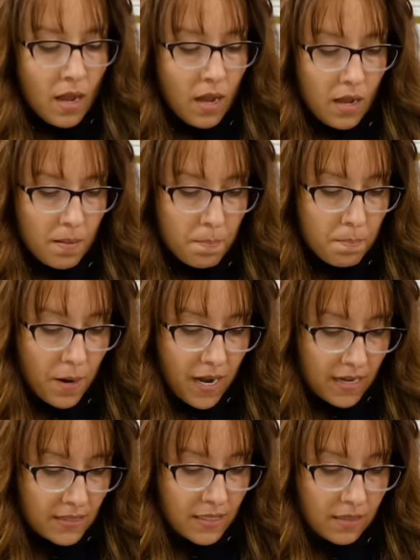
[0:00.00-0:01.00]
Um,
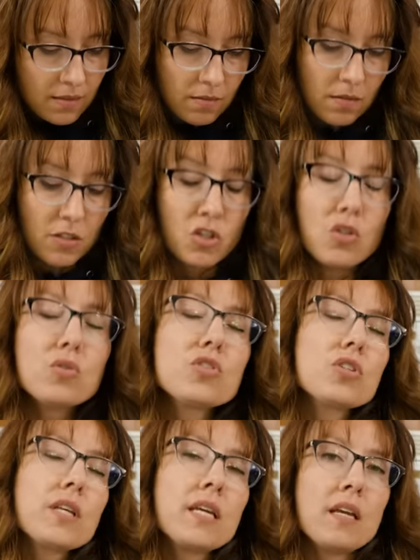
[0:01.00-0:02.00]
but
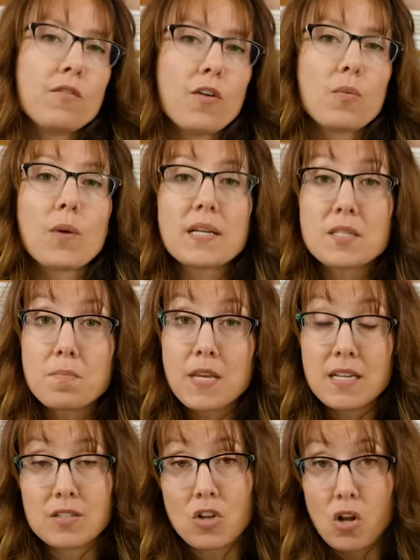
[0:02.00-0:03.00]
usually if a
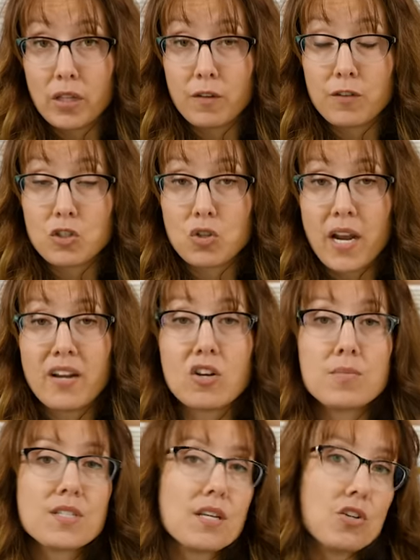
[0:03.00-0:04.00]
recipe is calling for dried
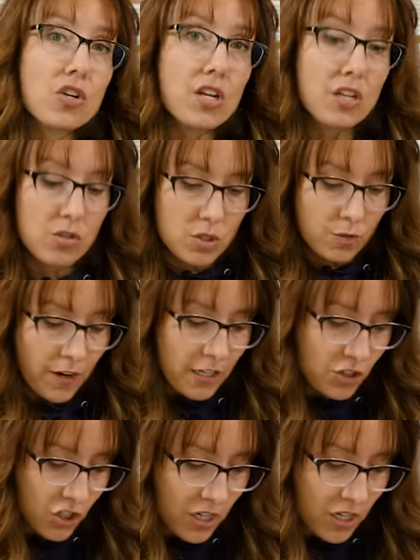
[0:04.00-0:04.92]
herbs and you're going to use fresh,